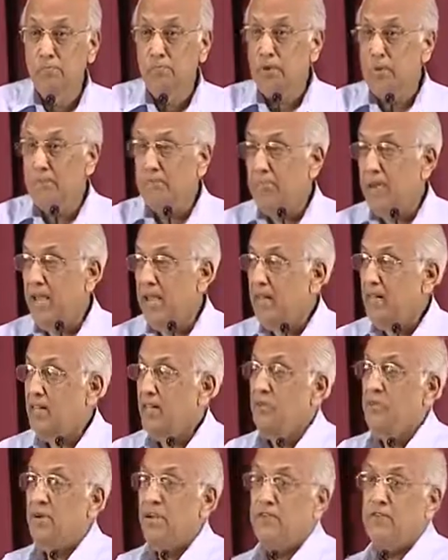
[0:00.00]
prepared
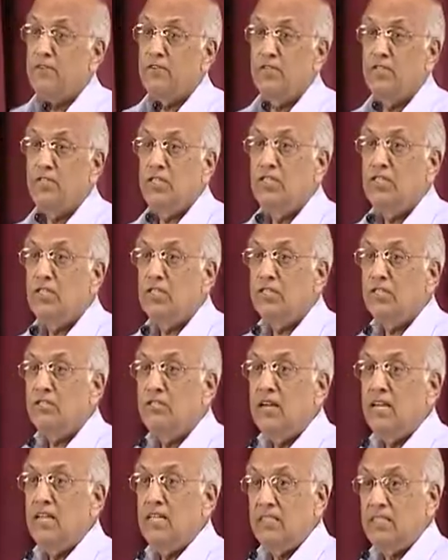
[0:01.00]
the way for Jesus
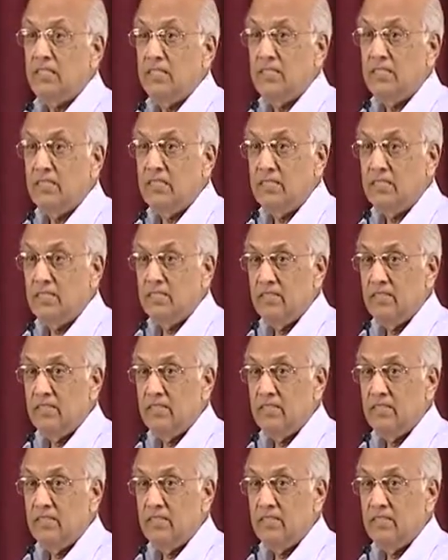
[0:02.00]
Christ.